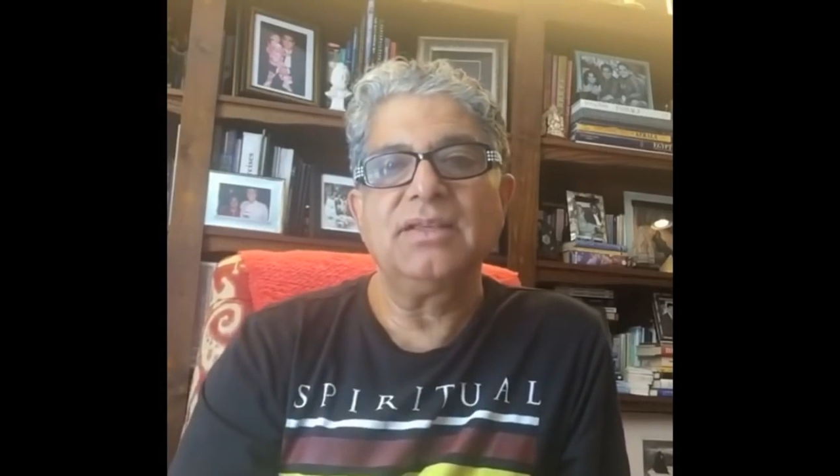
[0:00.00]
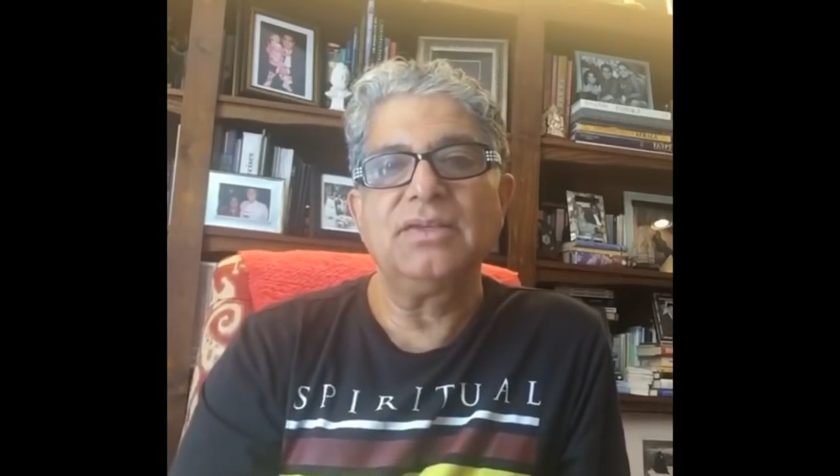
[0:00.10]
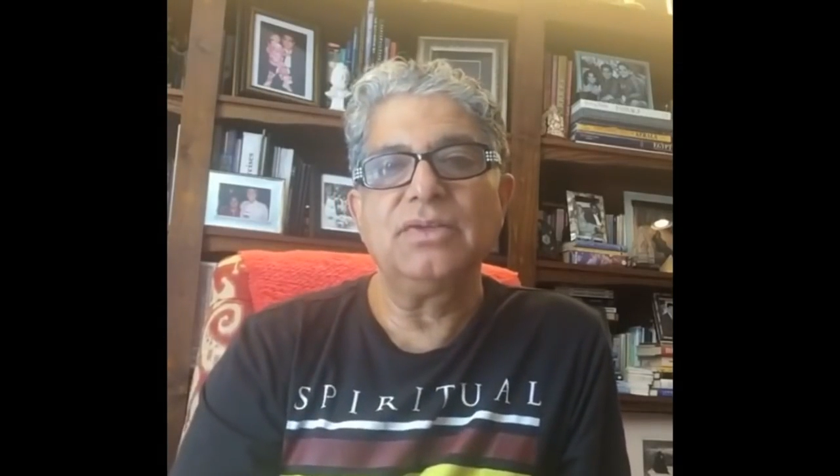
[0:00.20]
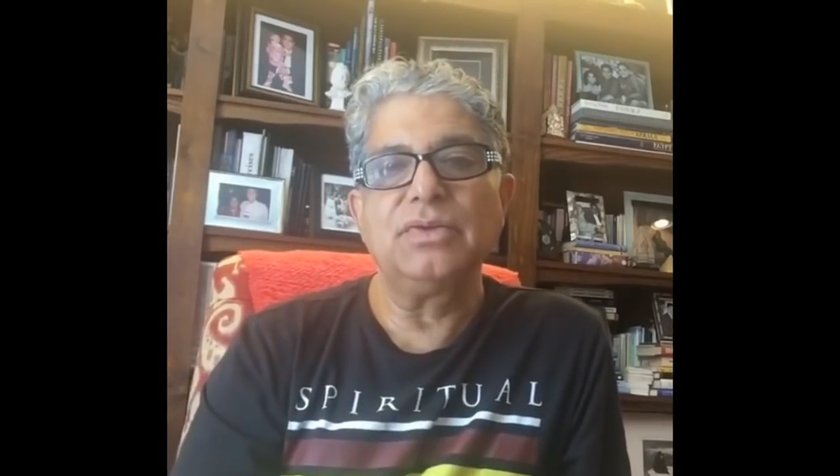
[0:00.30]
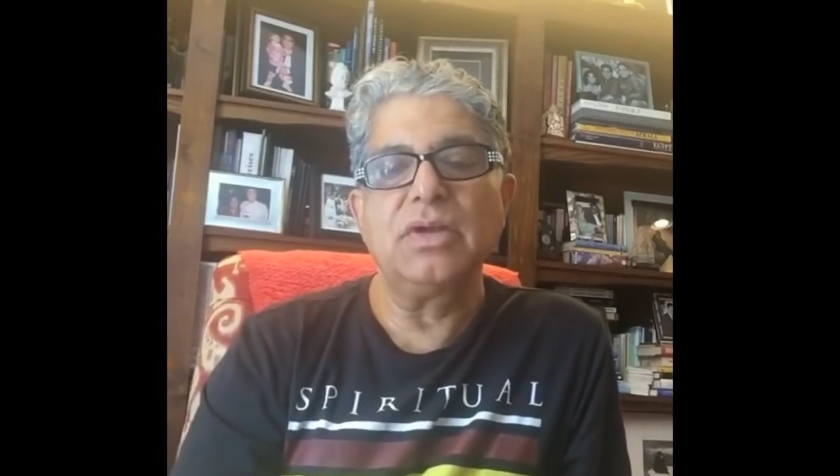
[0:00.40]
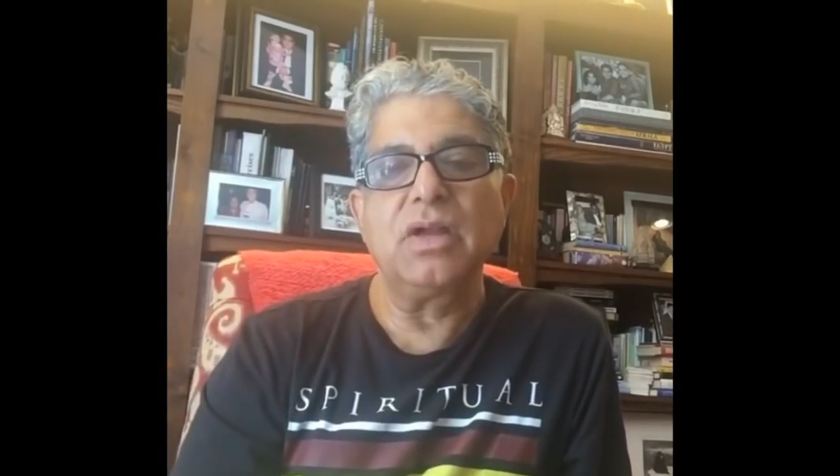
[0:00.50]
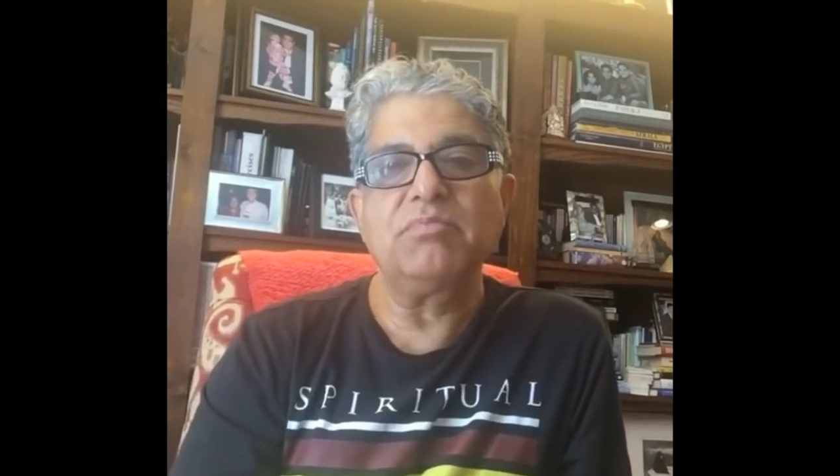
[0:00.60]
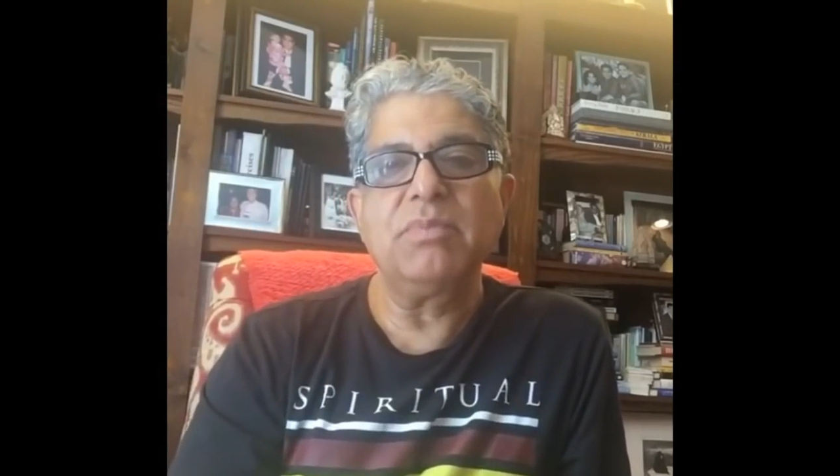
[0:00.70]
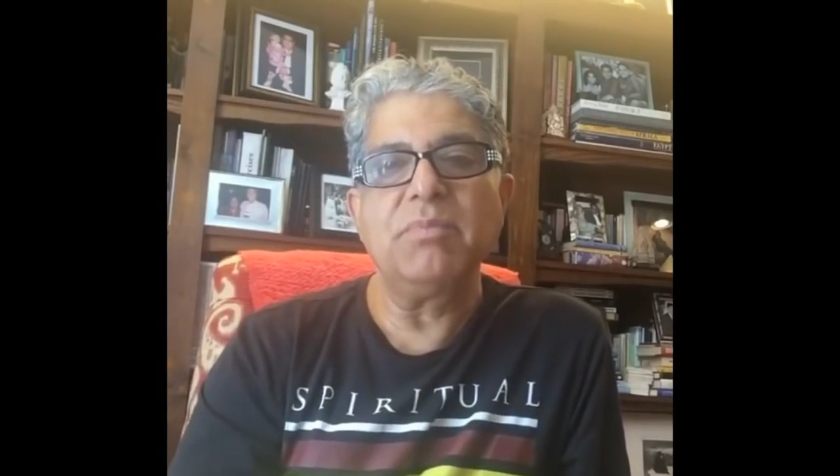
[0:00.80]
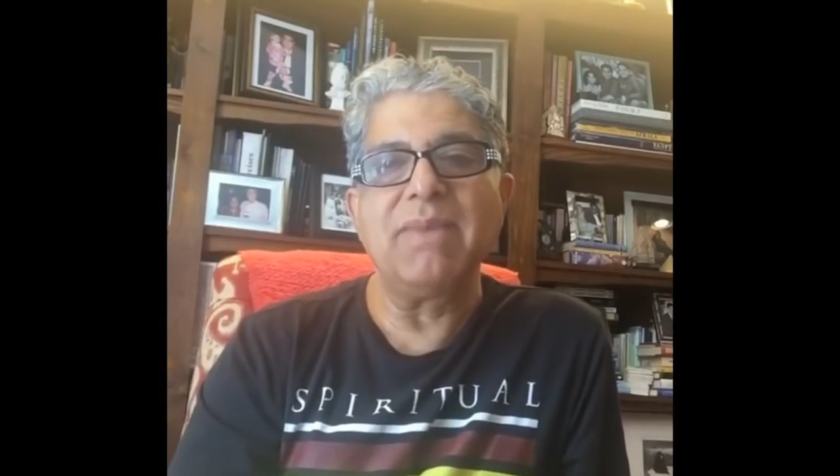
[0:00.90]
do
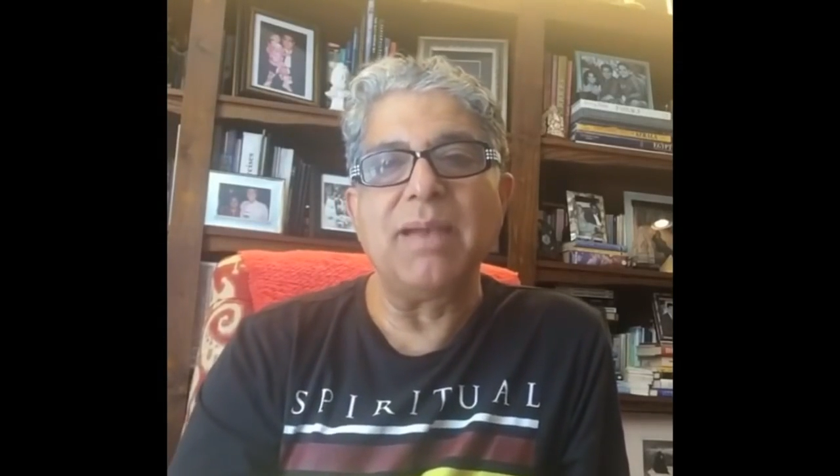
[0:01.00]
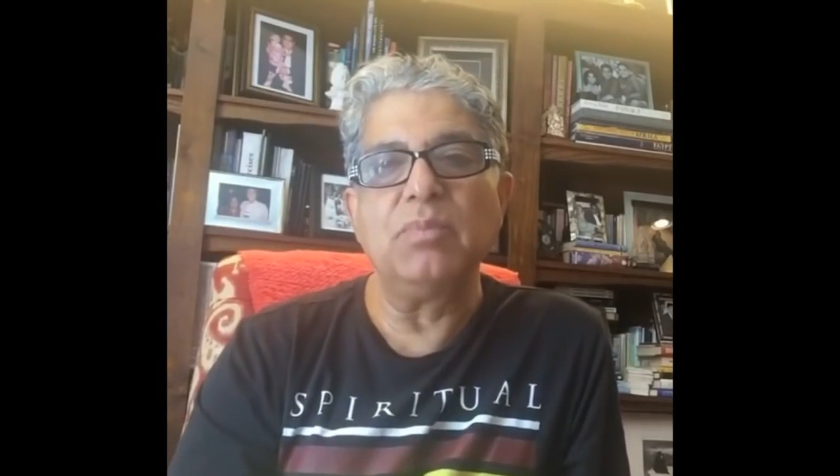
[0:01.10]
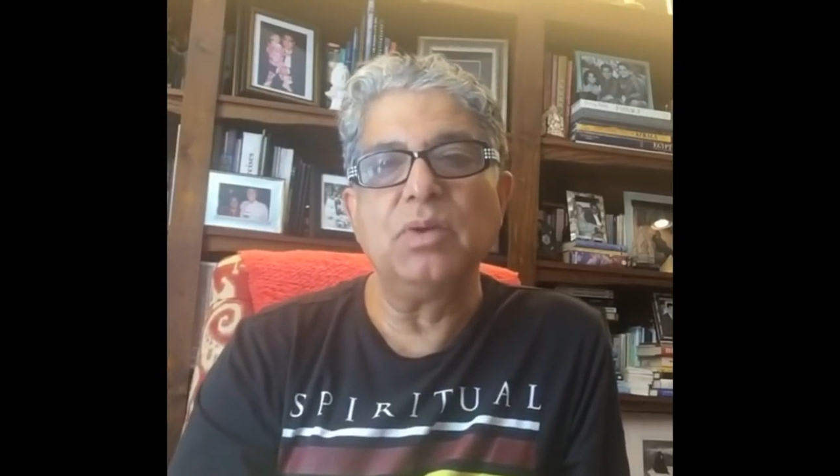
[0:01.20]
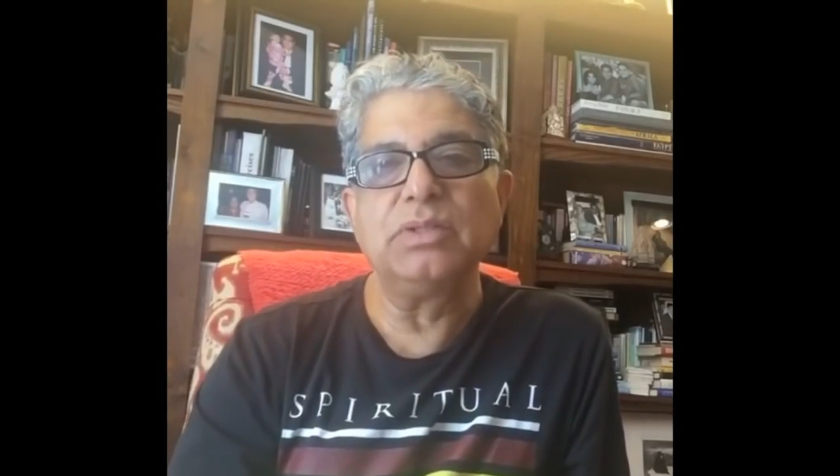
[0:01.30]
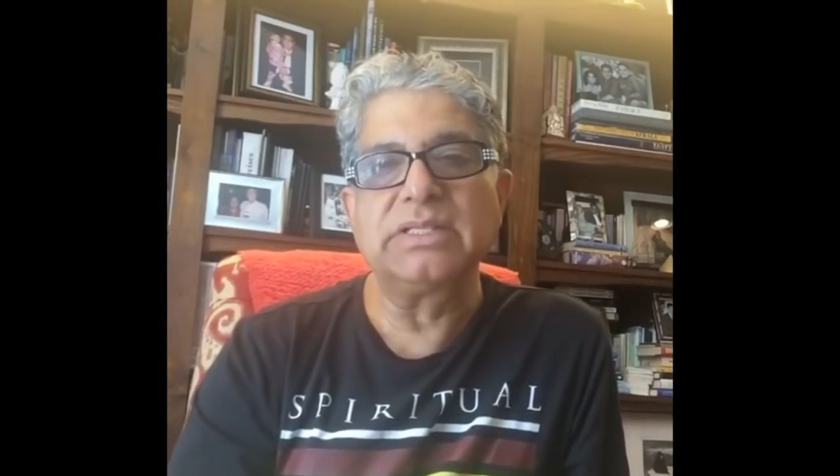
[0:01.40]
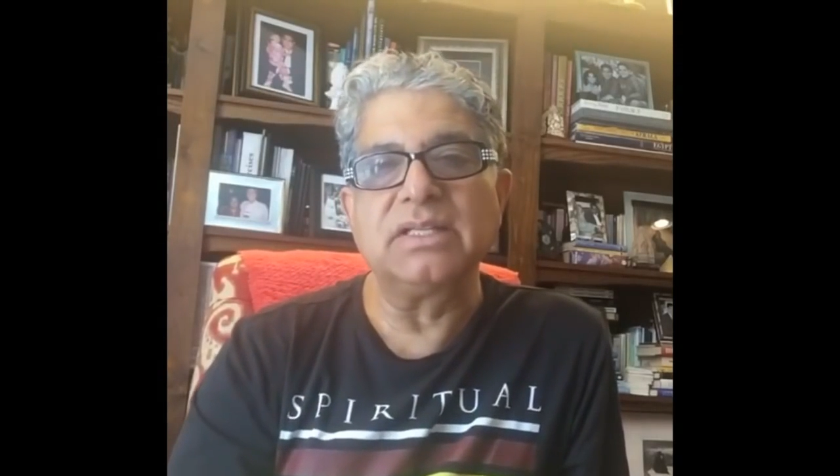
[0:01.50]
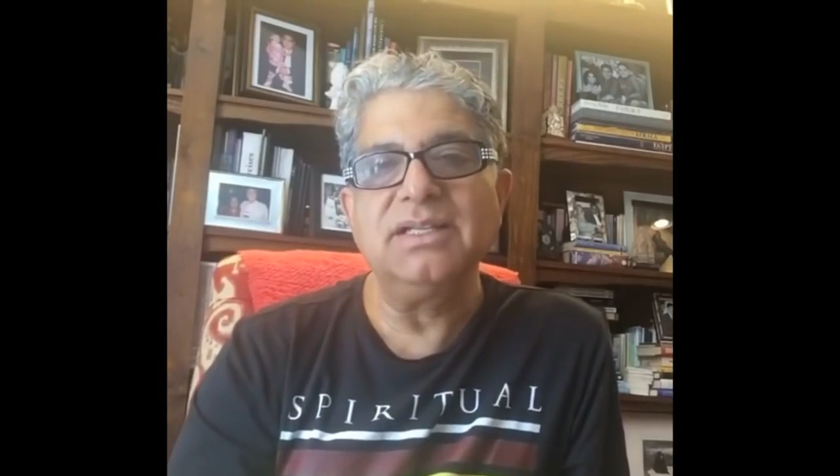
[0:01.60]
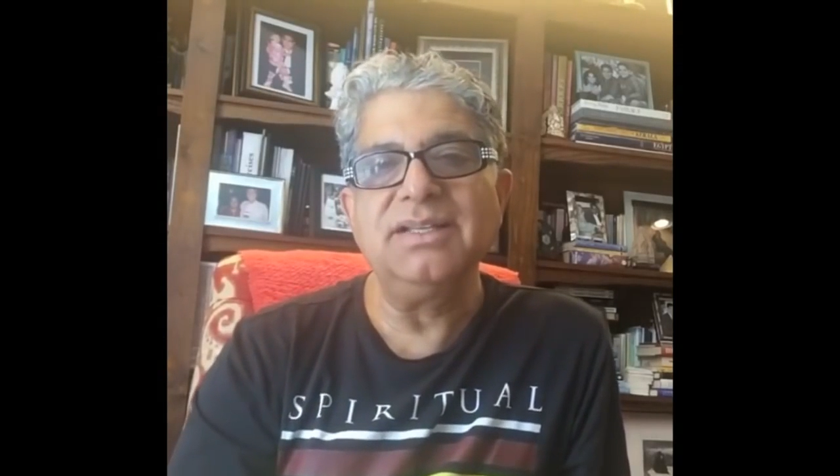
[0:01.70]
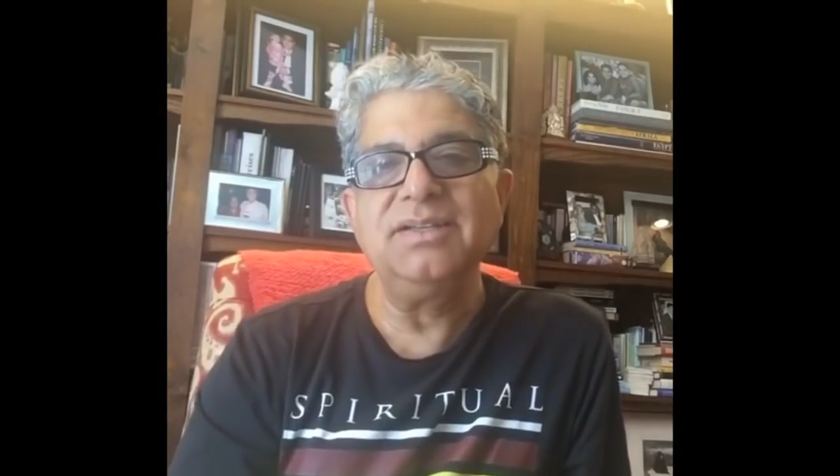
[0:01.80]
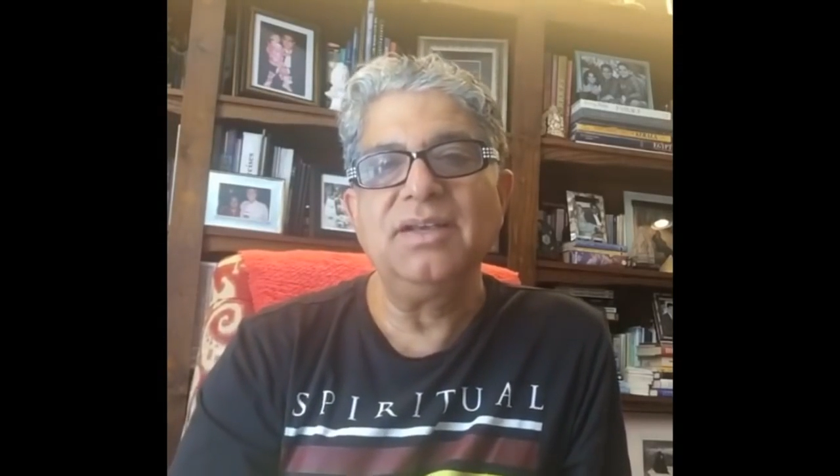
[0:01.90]
not be
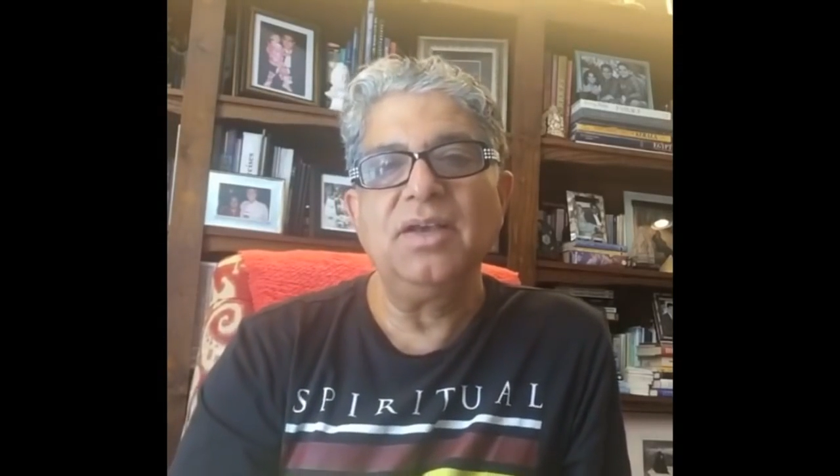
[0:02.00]
bamboozled